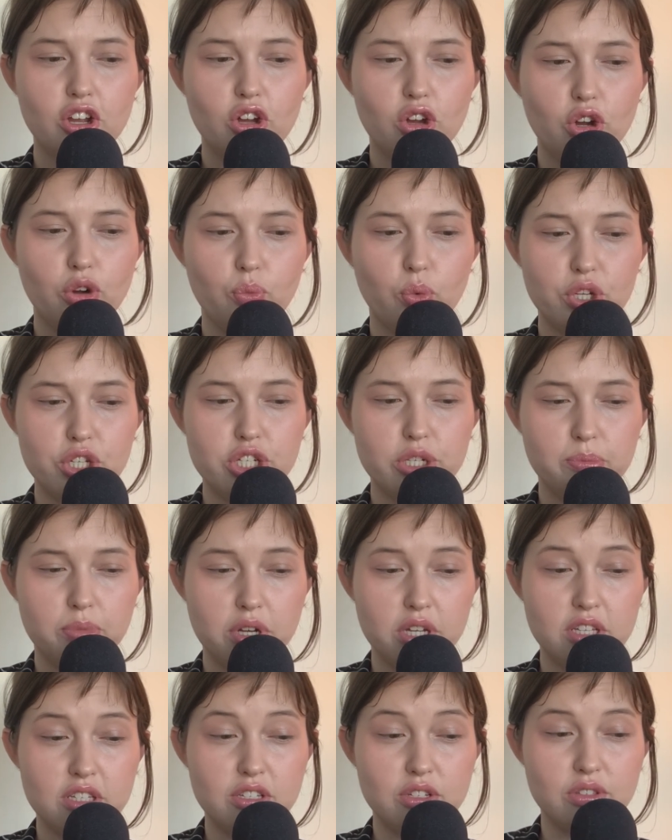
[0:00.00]
what she
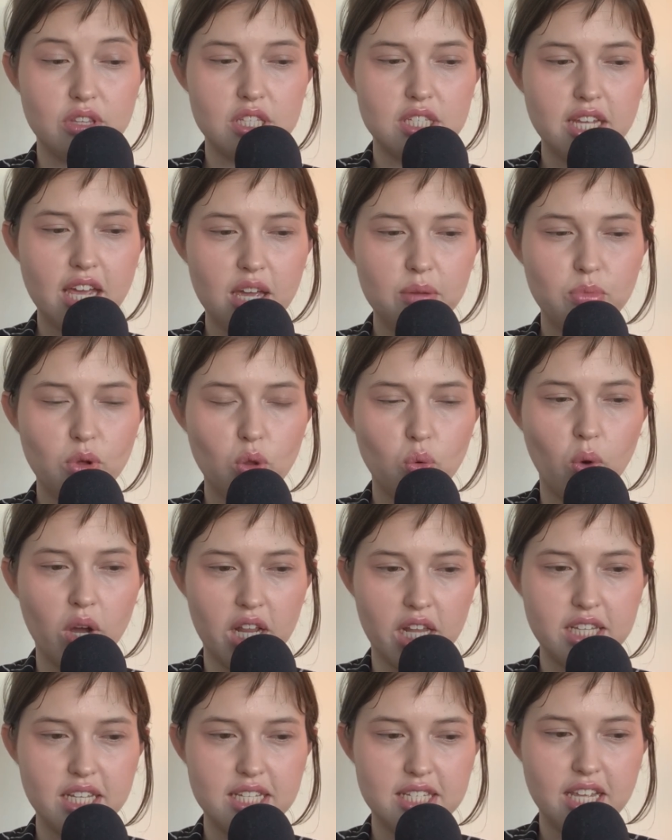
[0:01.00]
brings to the table, while
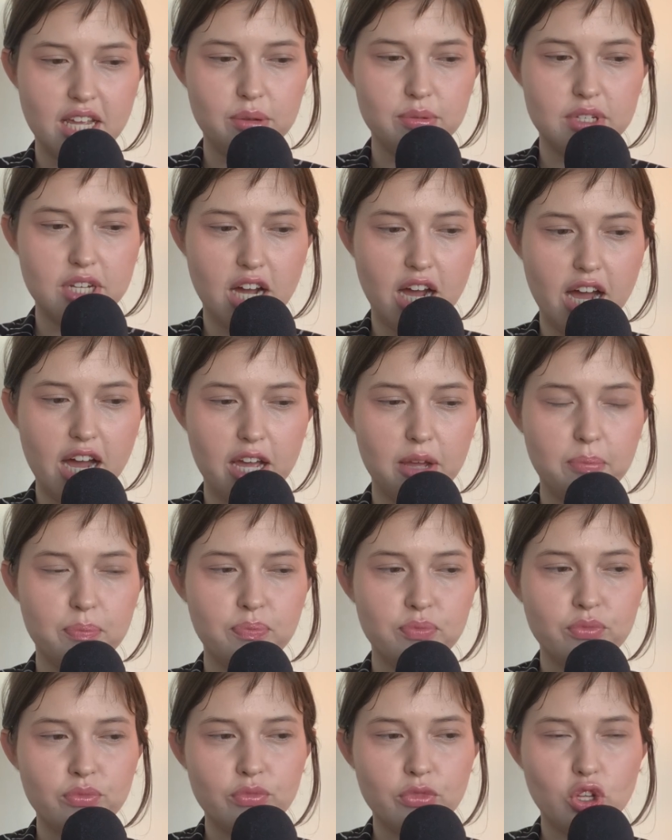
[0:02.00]
at the same time
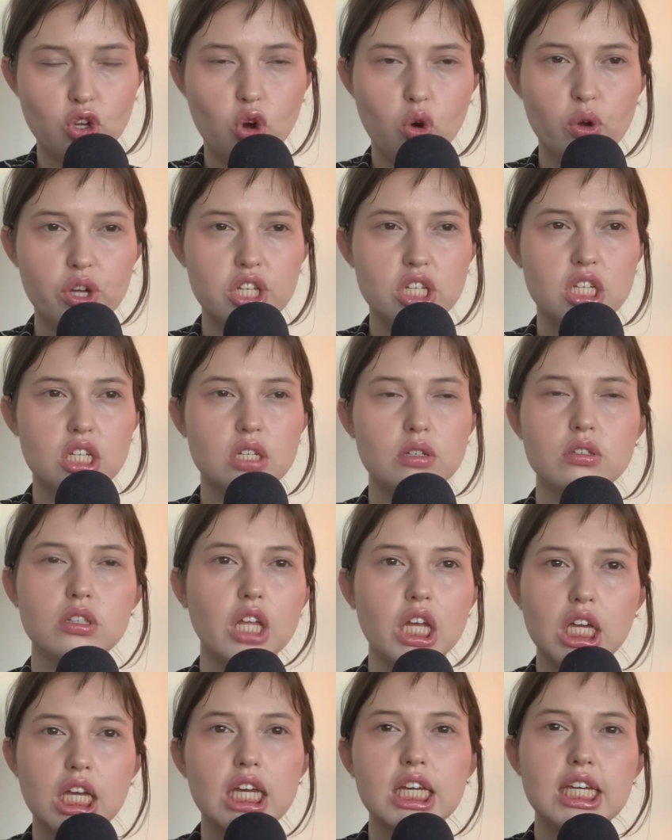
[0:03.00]
going
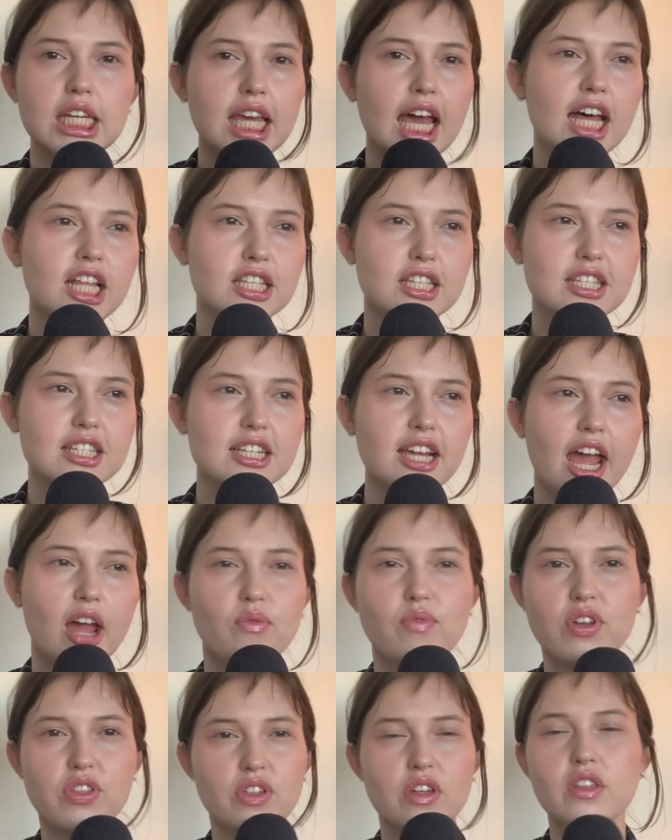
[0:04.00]
like against
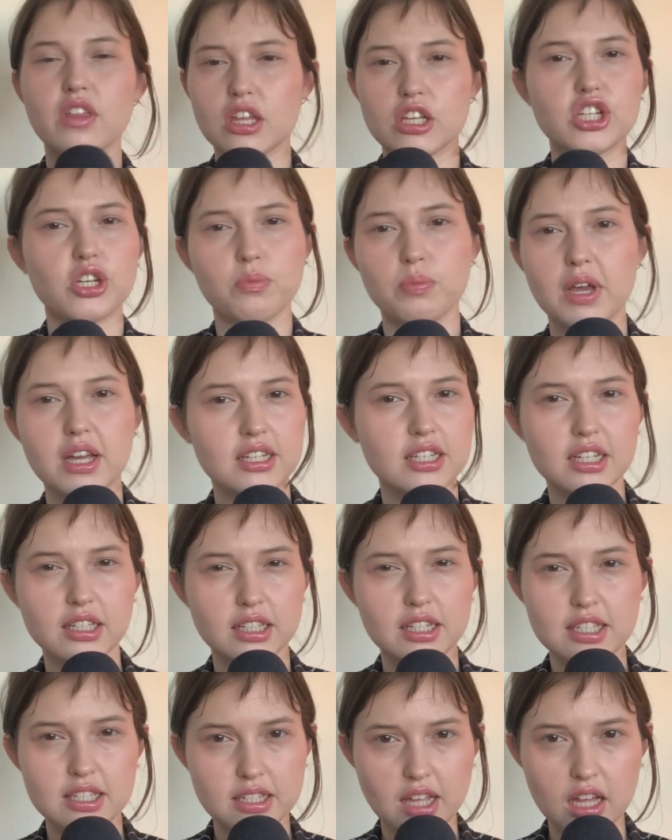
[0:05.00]
everything that she
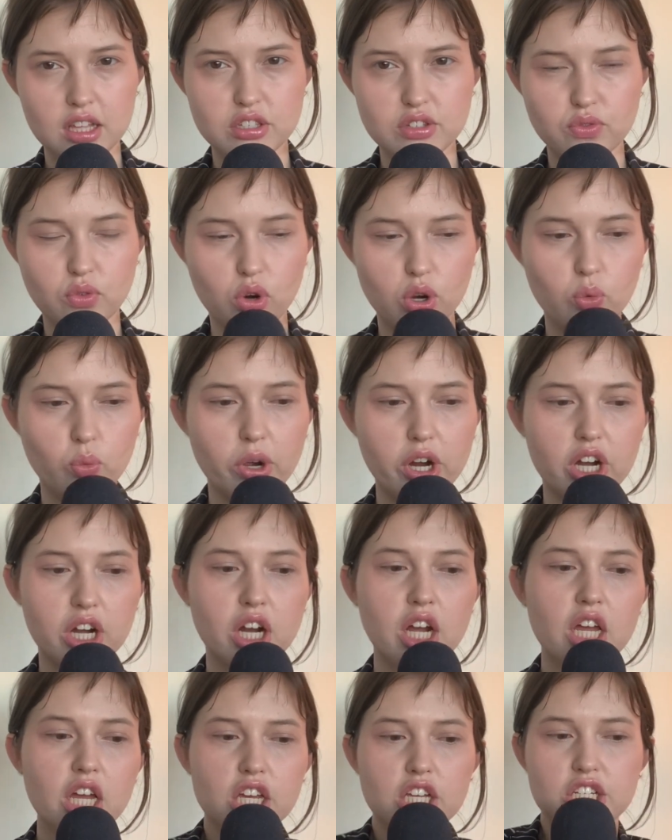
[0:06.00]
basically stands for, where
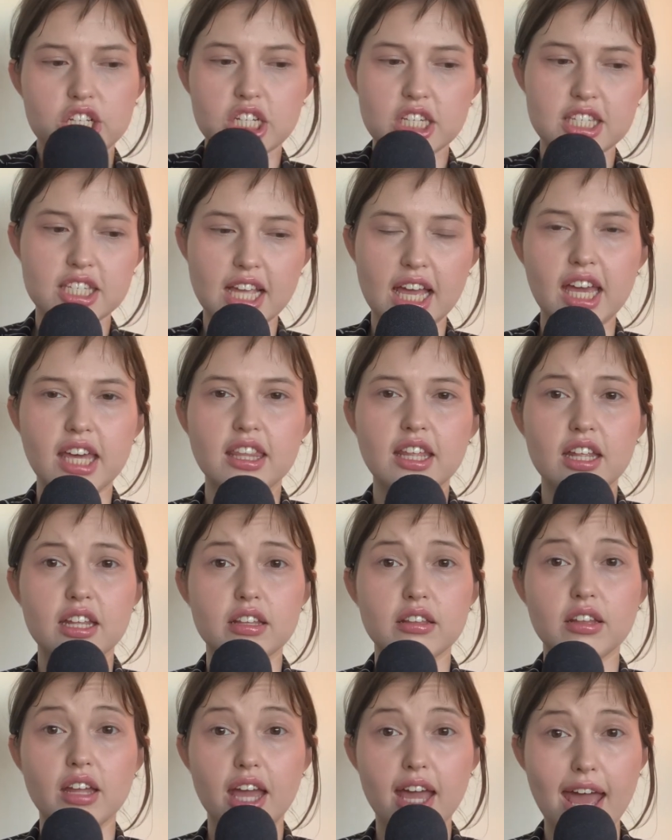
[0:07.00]
she's saying that
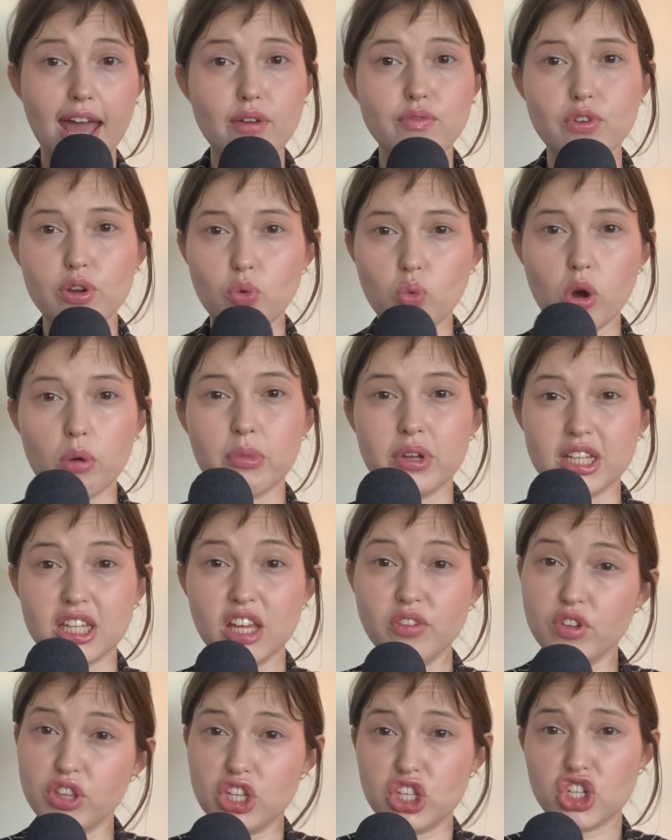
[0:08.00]
every woman
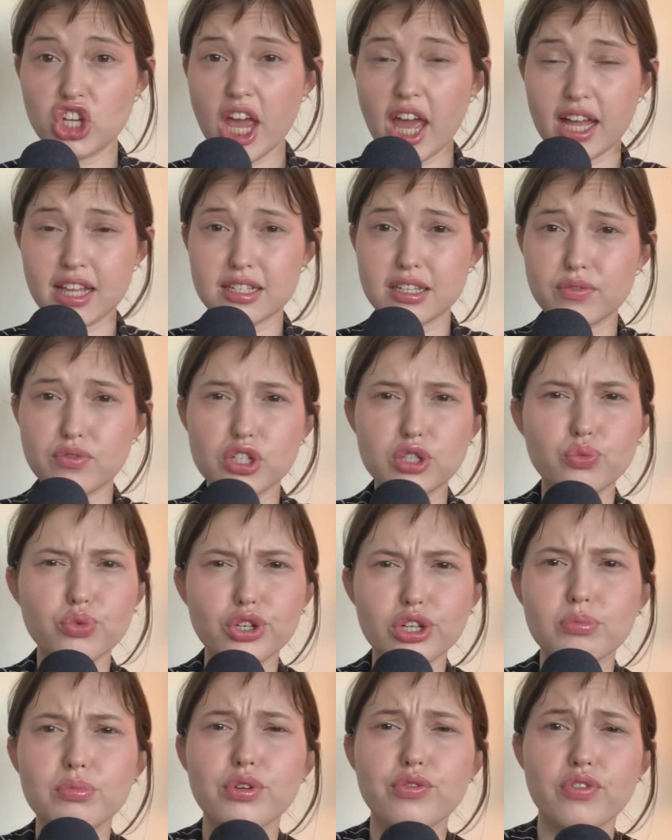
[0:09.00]
given the chance, if she
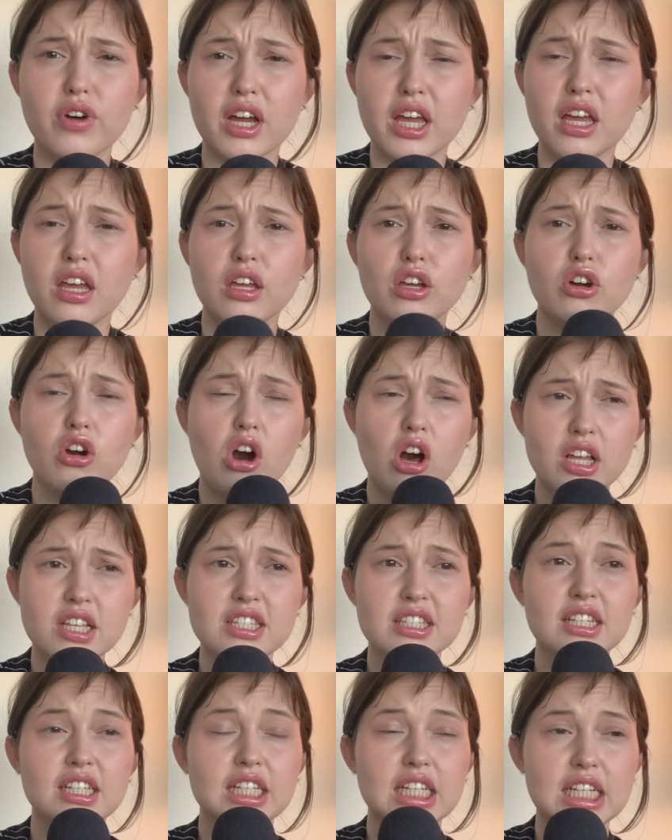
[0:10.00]
wouldn't be fucking
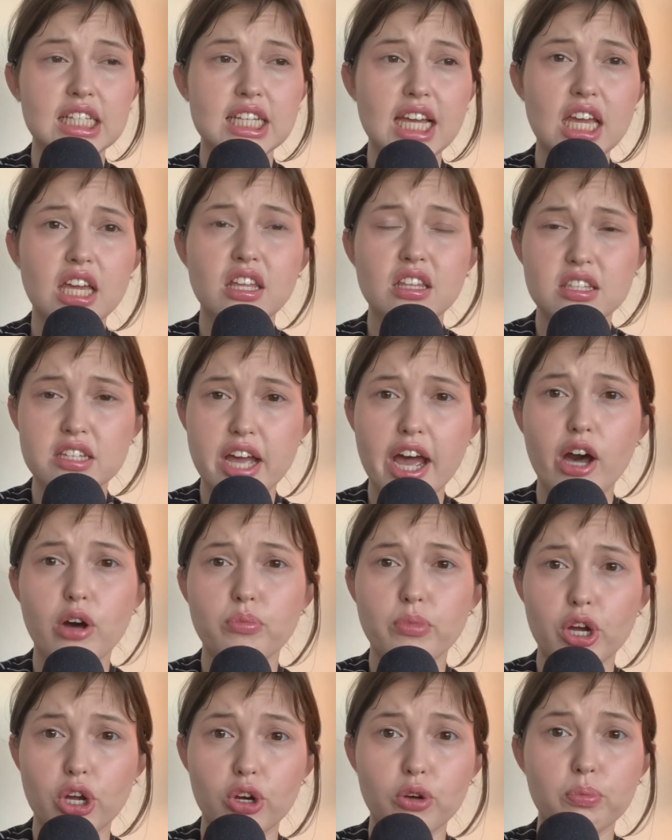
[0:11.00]
constantly taken down
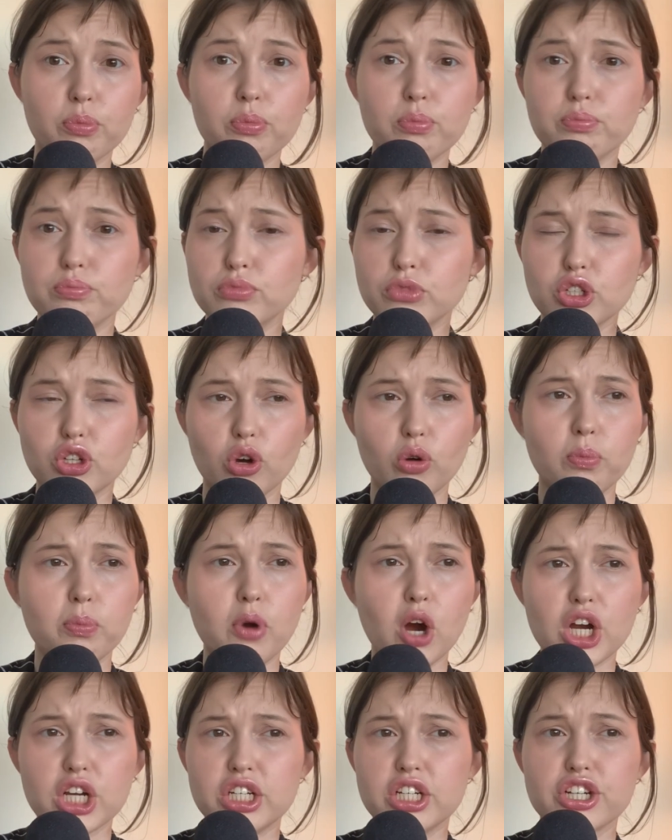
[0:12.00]
by her
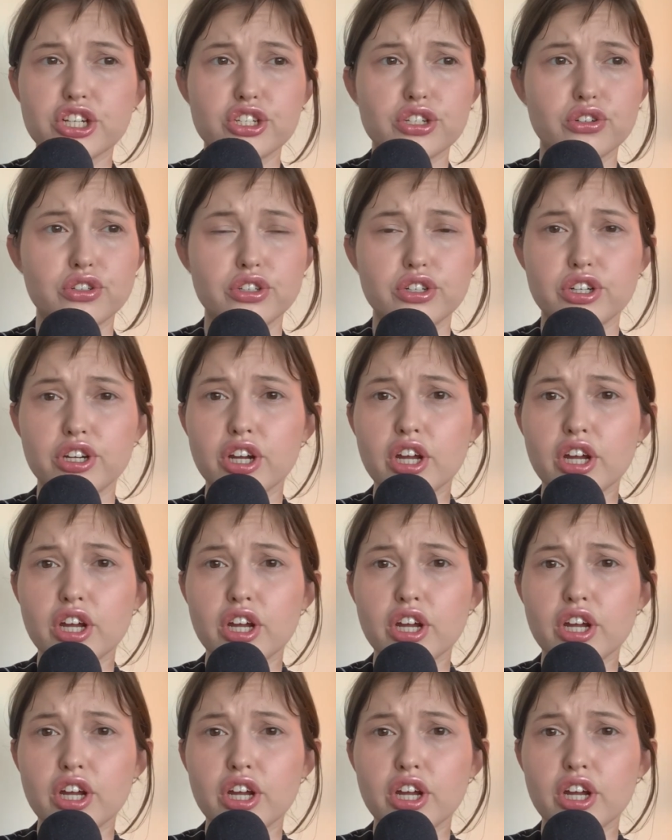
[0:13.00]
partners, her